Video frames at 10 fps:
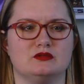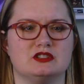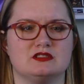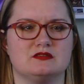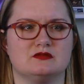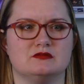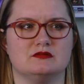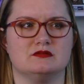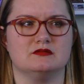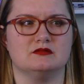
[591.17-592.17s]
Just
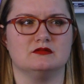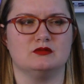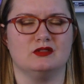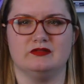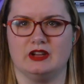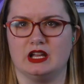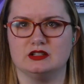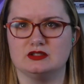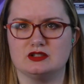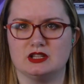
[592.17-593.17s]

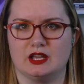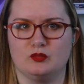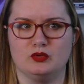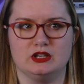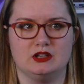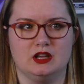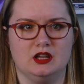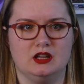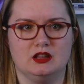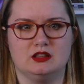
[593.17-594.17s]
revenge? Like would
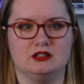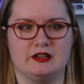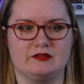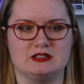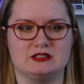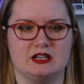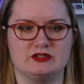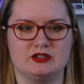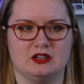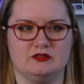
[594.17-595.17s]
the
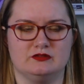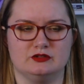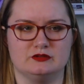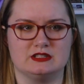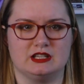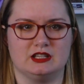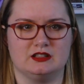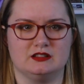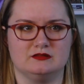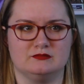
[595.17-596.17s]
devastation of
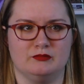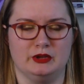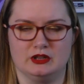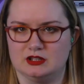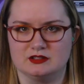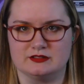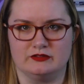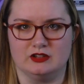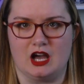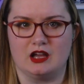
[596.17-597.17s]
losing billions
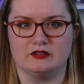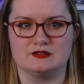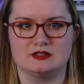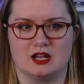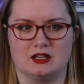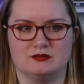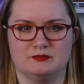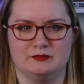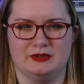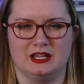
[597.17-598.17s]
of lives not
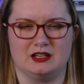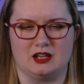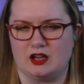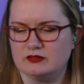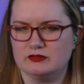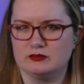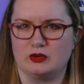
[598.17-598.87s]
be enough?